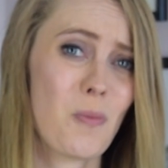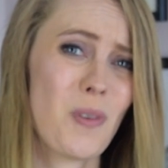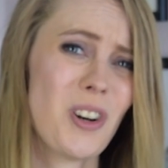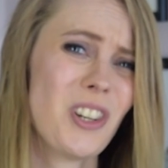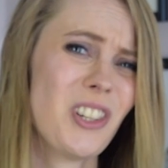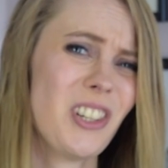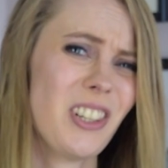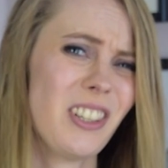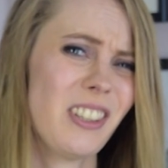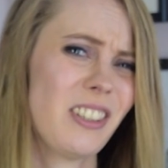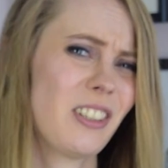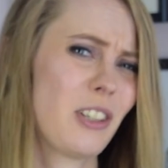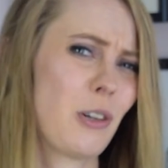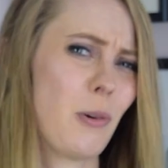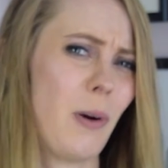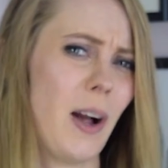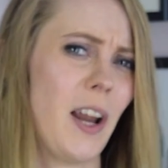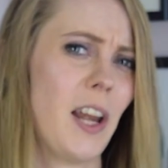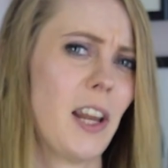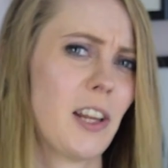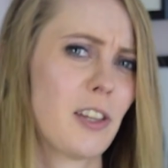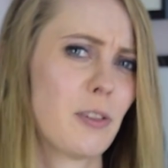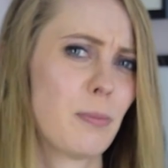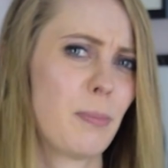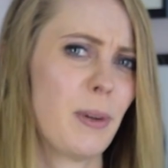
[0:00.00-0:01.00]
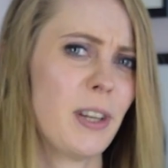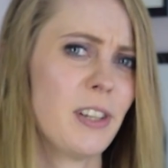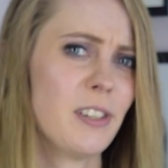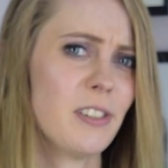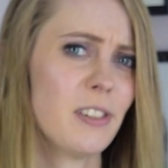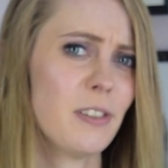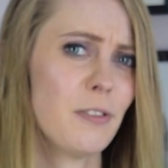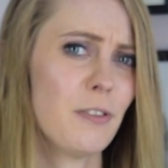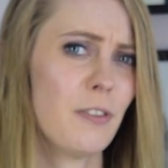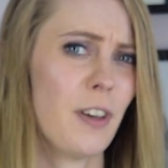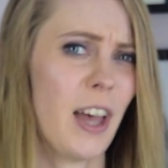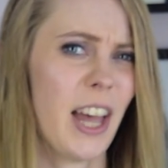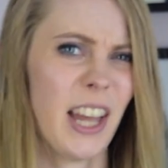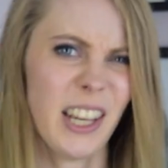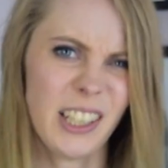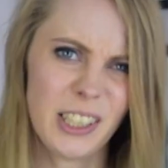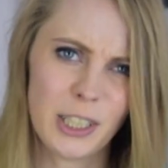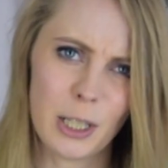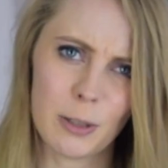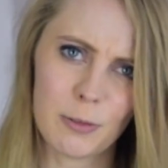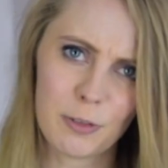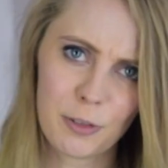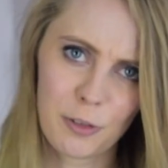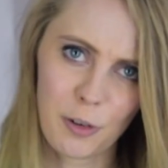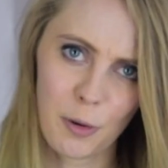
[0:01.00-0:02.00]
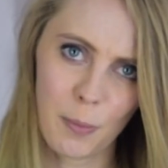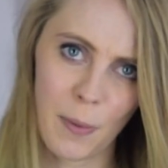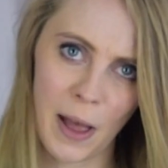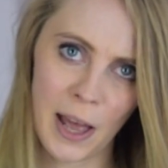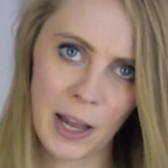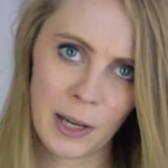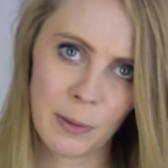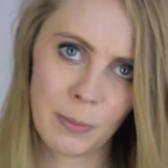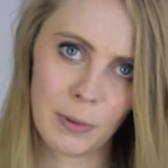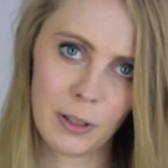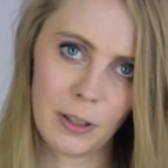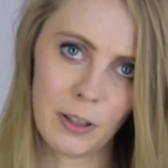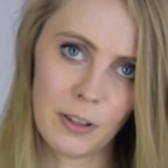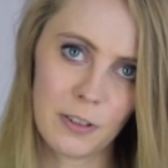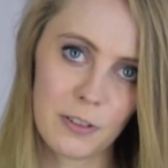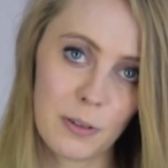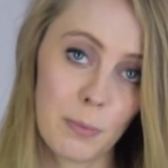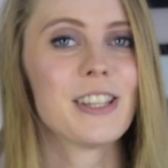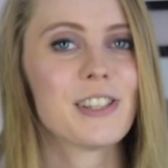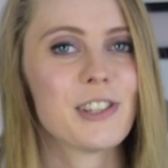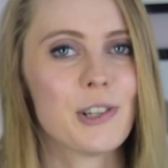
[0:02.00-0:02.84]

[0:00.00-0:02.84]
which is quite expensive and comes from animals.